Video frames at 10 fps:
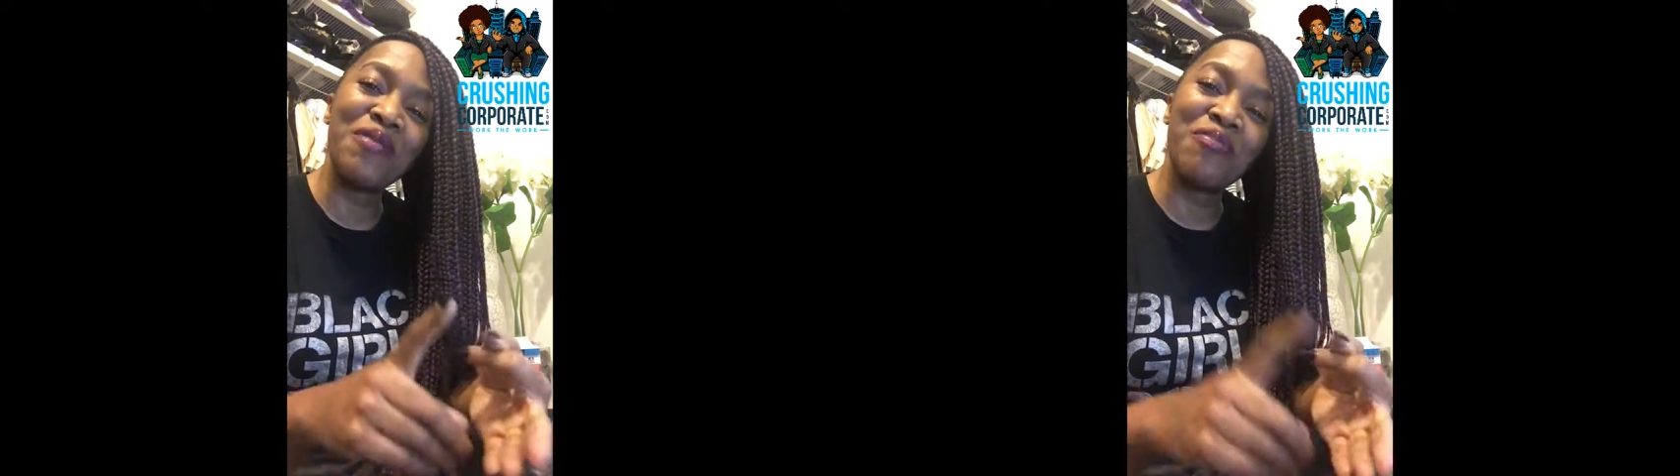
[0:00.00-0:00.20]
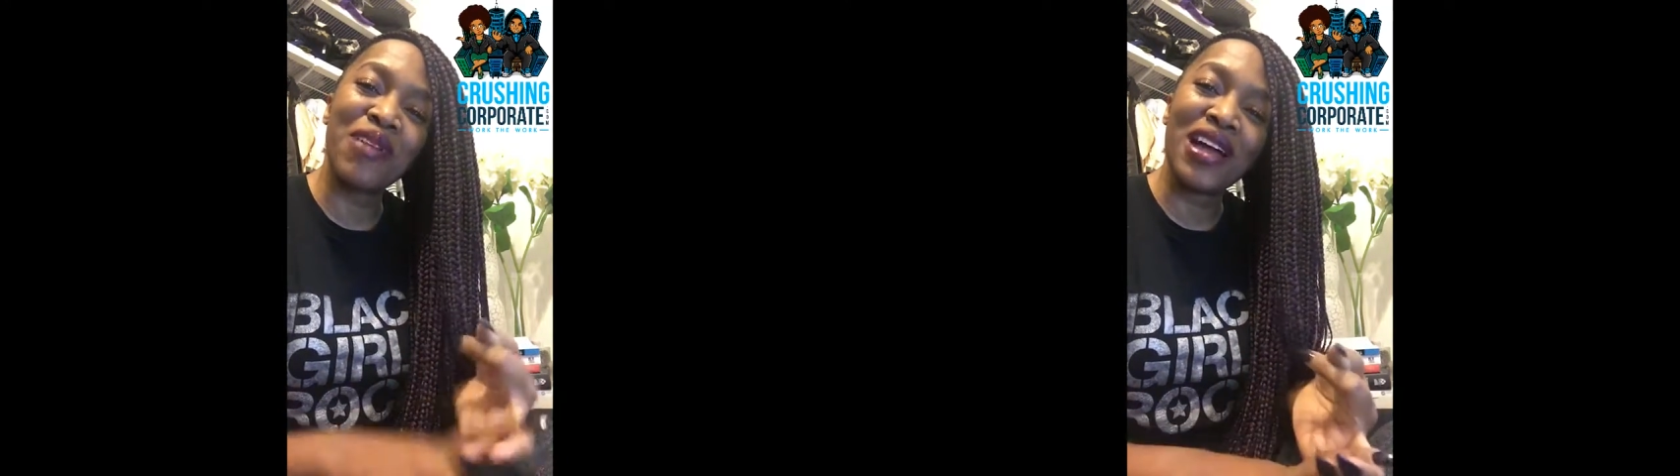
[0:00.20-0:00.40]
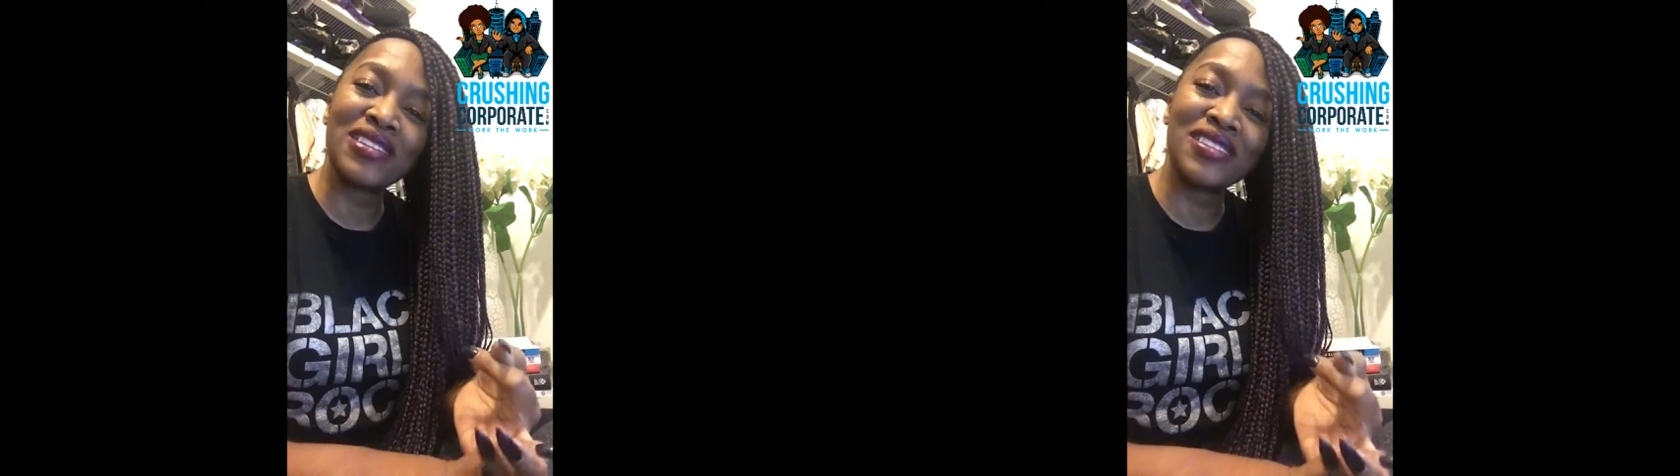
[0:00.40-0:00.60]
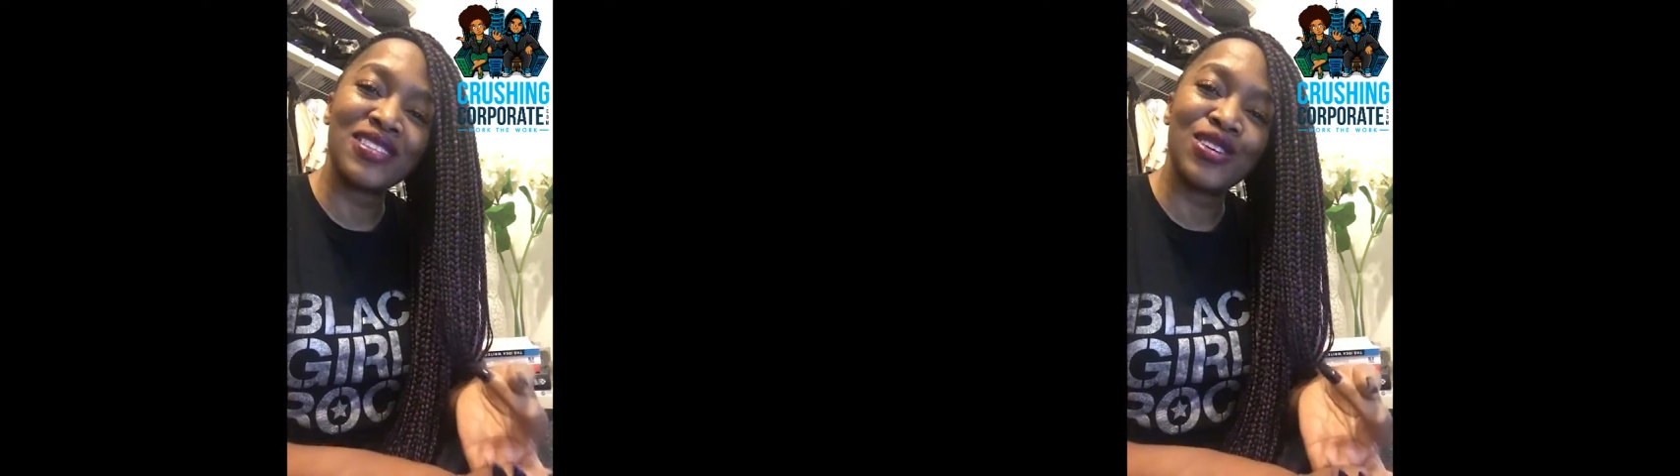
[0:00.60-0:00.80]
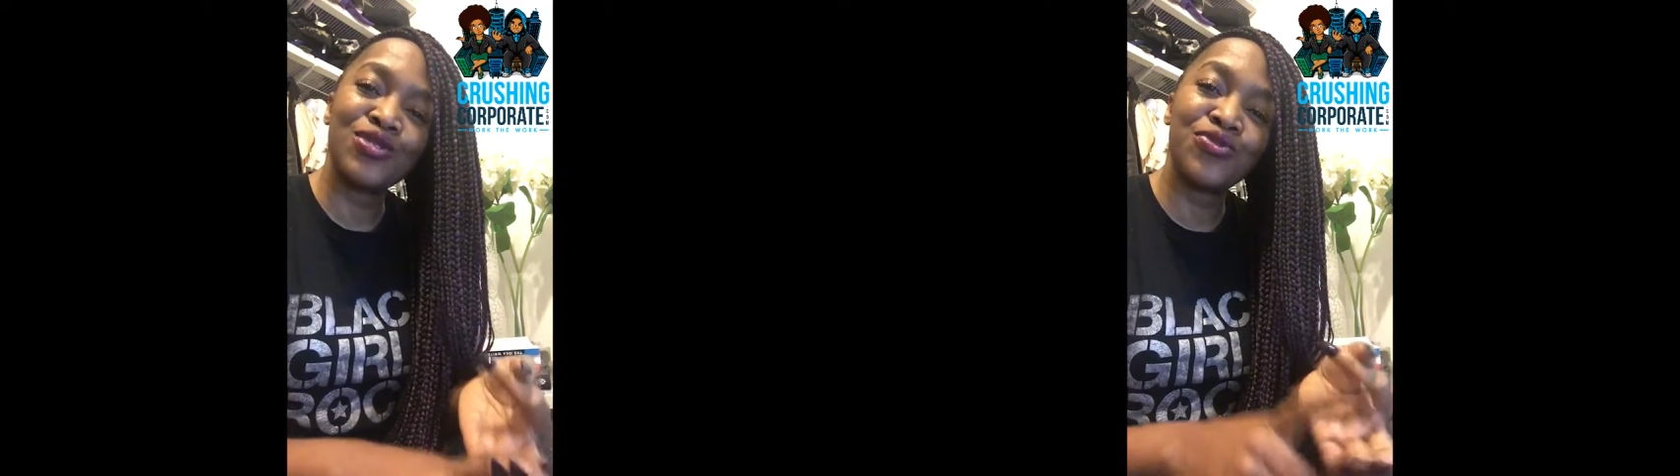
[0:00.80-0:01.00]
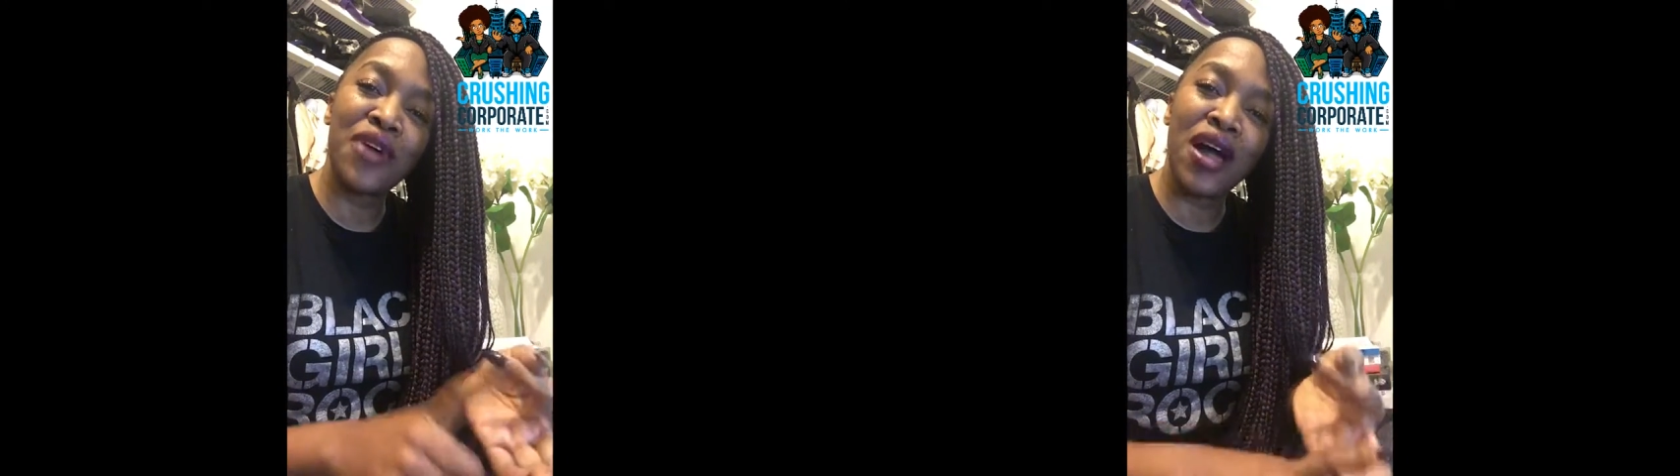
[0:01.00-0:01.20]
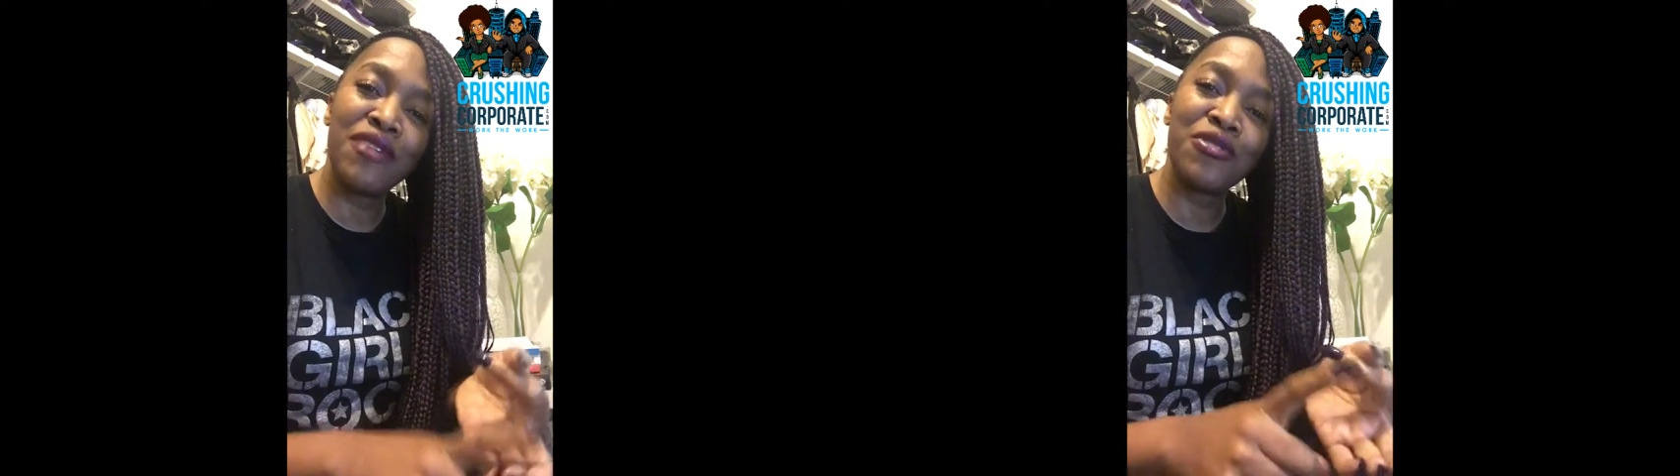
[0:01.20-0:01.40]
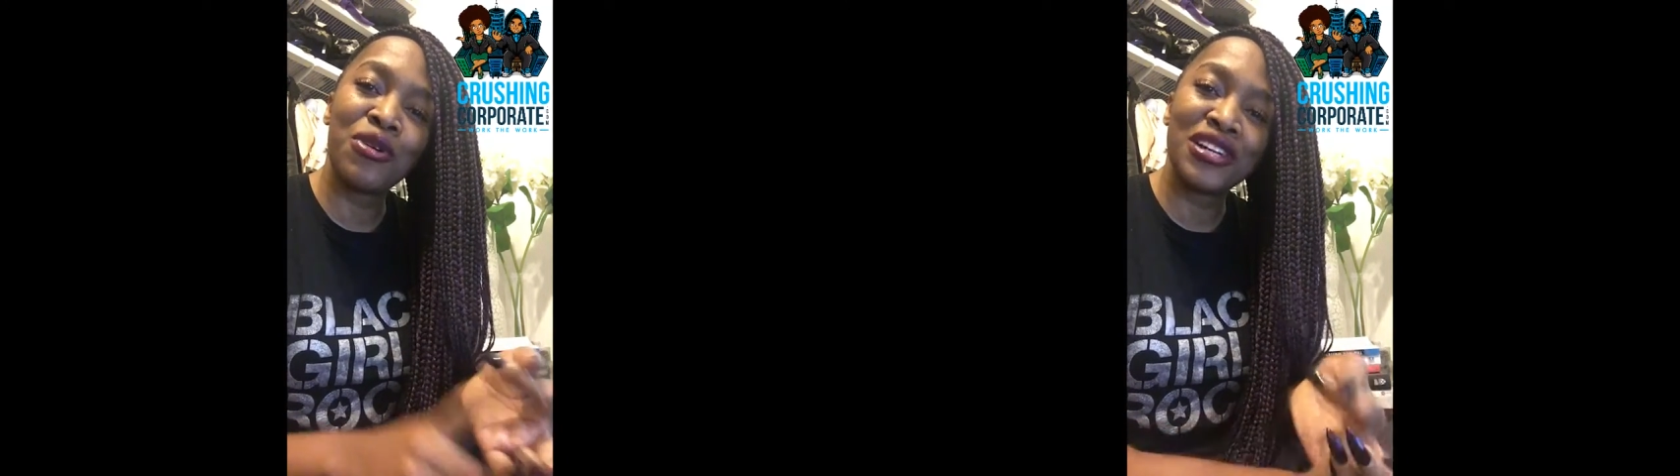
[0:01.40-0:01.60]
and practice those
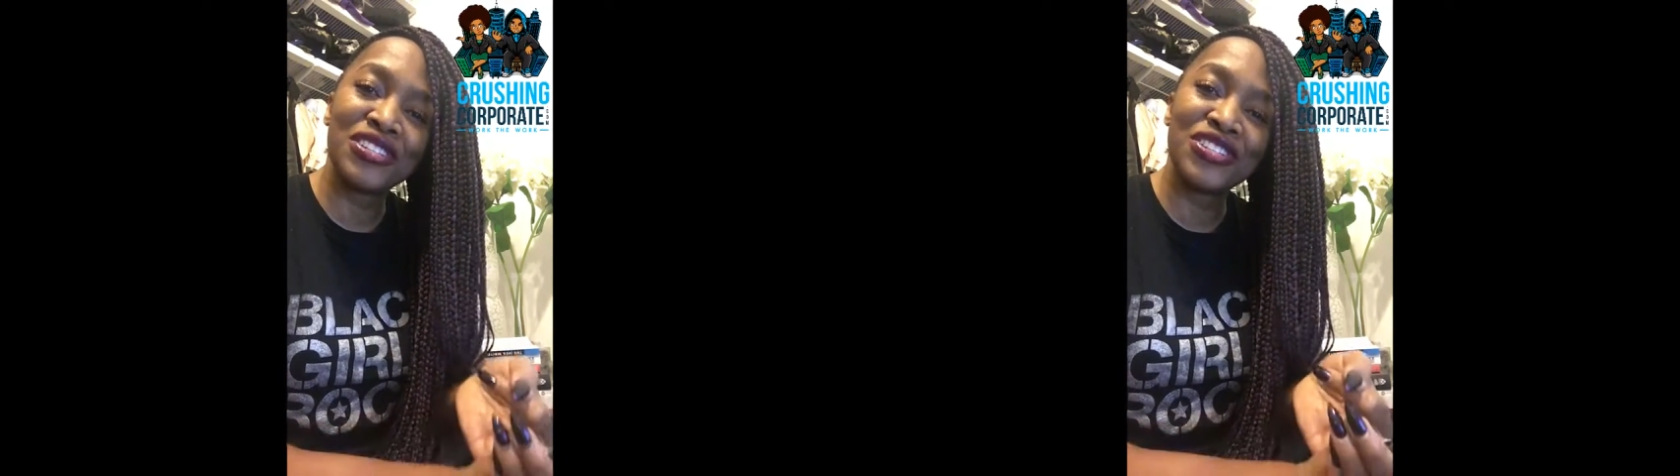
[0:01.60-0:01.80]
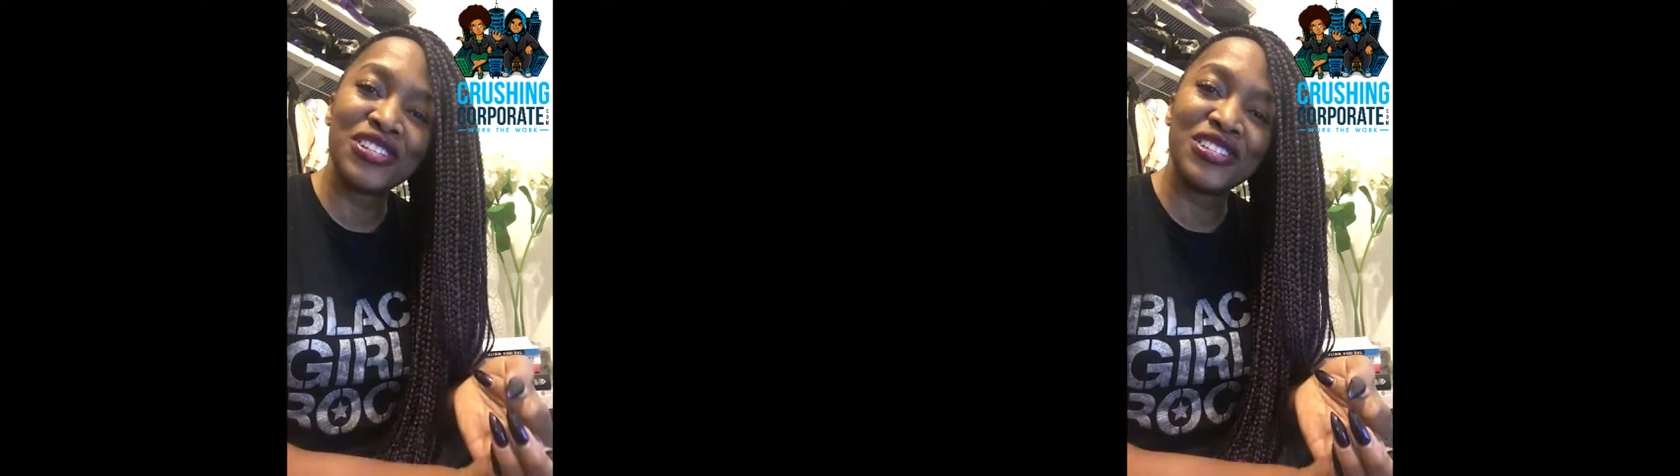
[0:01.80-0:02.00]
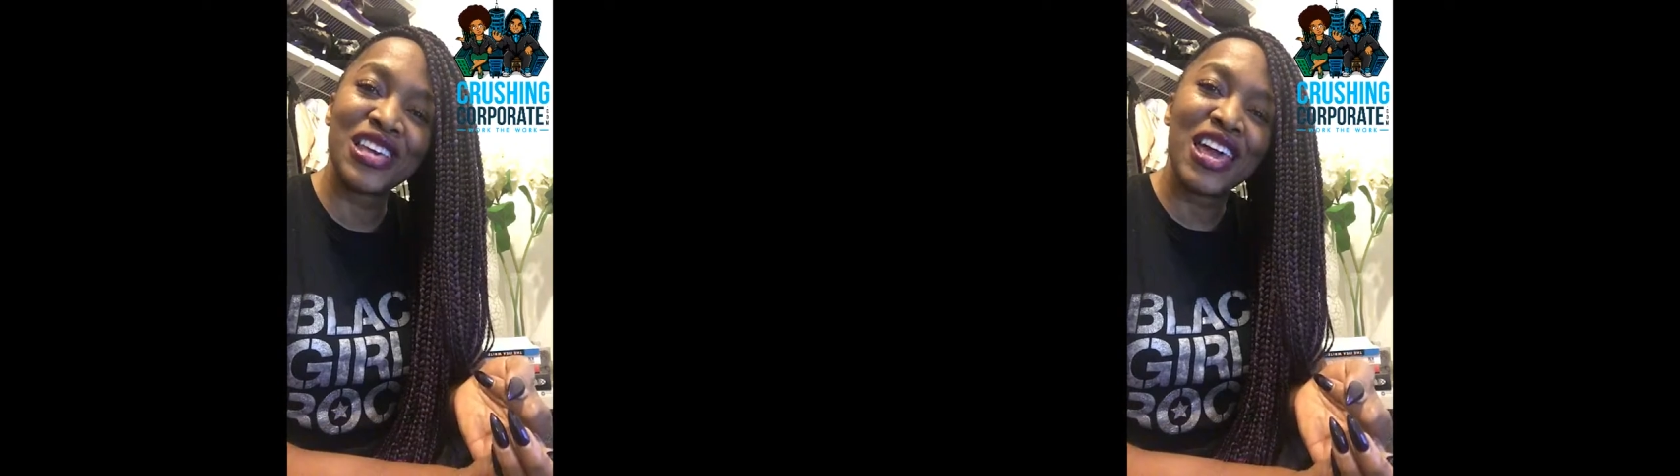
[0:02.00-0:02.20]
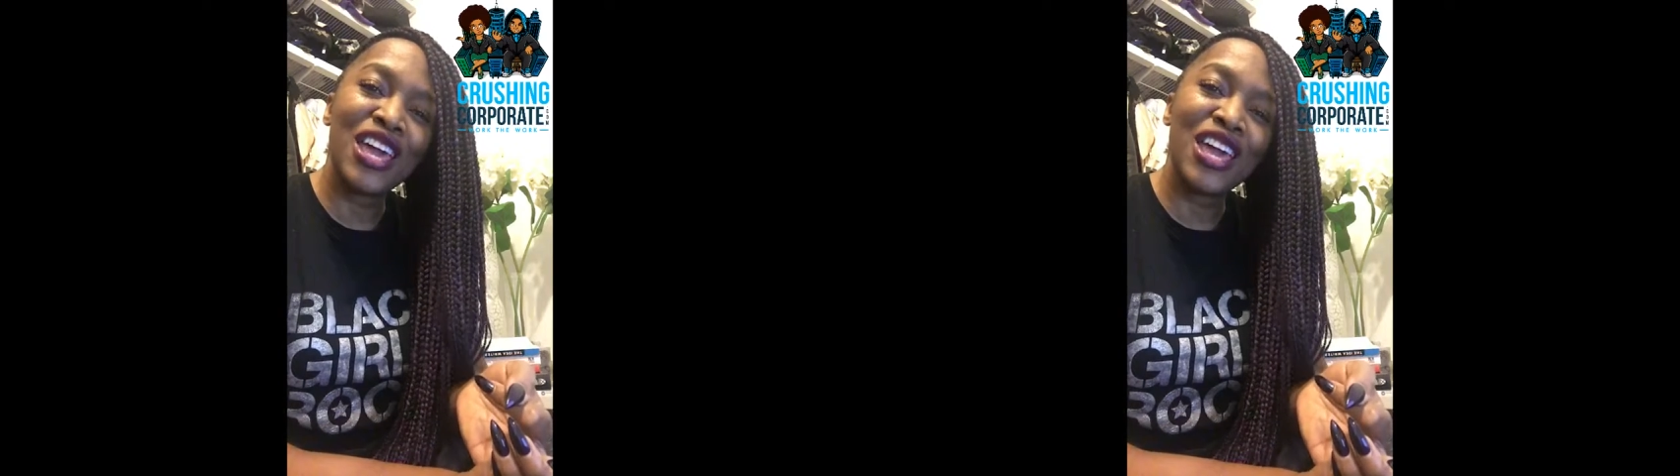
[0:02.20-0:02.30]
5 questions.